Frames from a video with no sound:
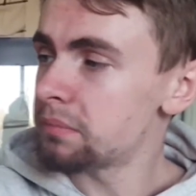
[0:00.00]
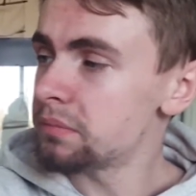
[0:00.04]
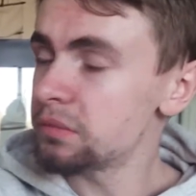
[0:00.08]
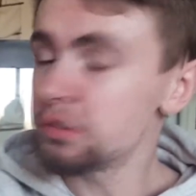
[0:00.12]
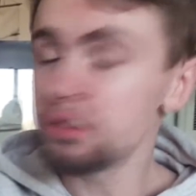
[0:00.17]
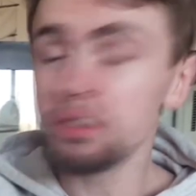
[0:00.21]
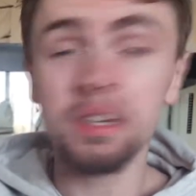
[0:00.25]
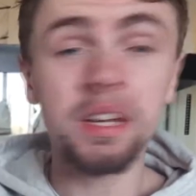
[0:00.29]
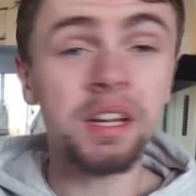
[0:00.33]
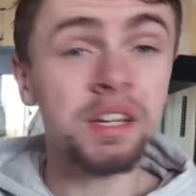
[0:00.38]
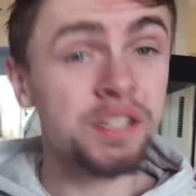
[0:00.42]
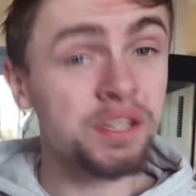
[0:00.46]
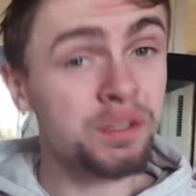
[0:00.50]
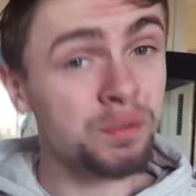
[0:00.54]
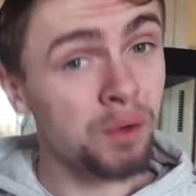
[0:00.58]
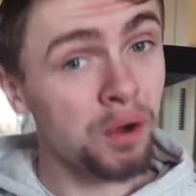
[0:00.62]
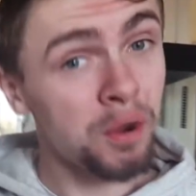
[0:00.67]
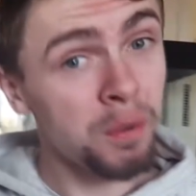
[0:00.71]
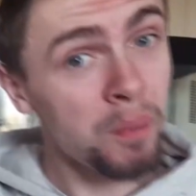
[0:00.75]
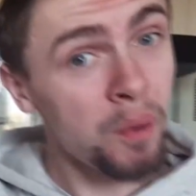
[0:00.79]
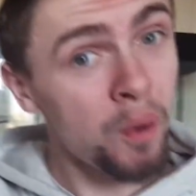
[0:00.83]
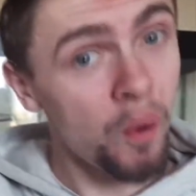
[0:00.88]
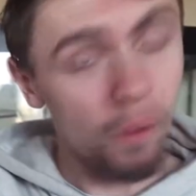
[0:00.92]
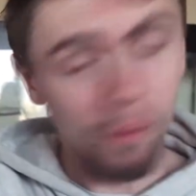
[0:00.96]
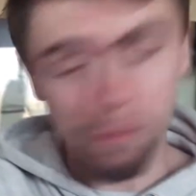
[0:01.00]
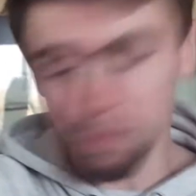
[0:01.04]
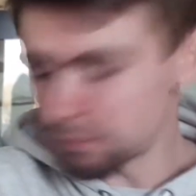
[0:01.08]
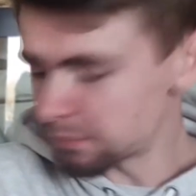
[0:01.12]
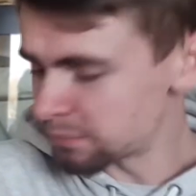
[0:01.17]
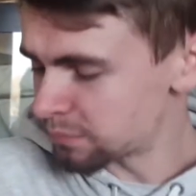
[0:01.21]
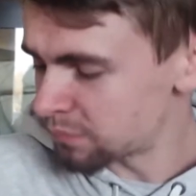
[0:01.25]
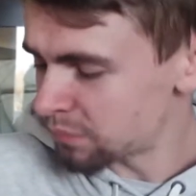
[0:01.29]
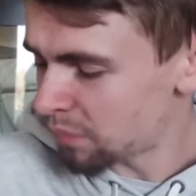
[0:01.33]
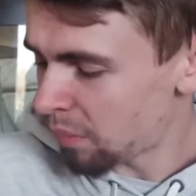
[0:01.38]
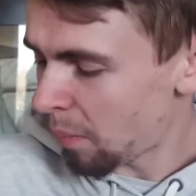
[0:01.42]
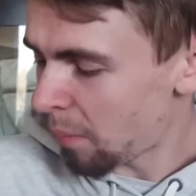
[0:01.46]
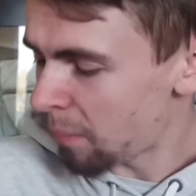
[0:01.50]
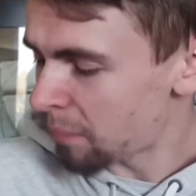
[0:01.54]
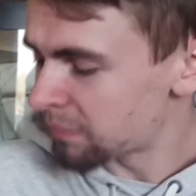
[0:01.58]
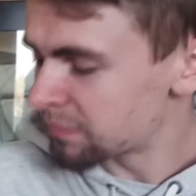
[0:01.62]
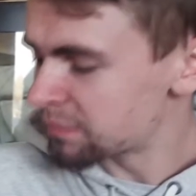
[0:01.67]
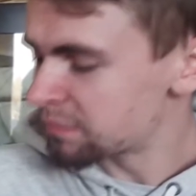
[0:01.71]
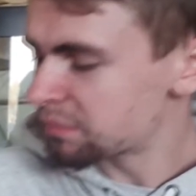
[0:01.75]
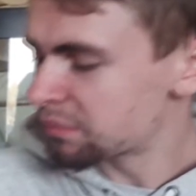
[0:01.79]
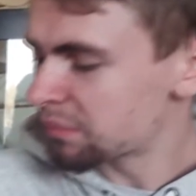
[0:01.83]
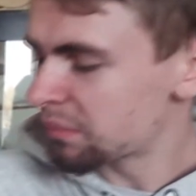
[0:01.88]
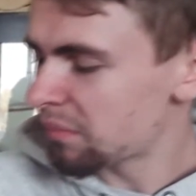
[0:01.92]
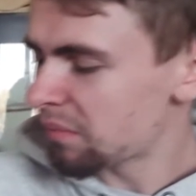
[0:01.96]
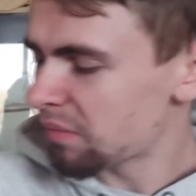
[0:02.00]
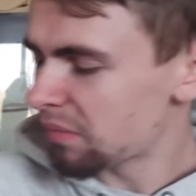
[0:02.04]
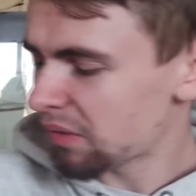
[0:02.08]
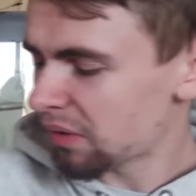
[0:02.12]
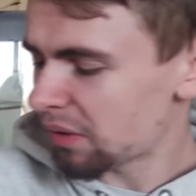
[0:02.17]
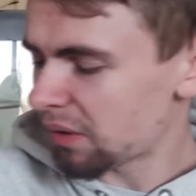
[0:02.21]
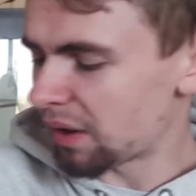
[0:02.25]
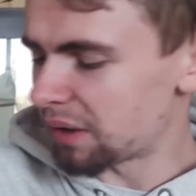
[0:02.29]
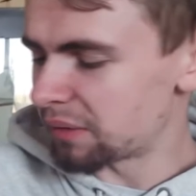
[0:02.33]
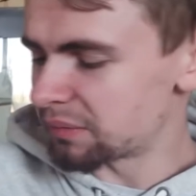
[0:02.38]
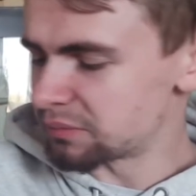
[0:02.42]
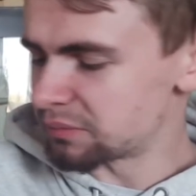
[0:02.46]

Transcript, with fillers: you can actually grow more. Right.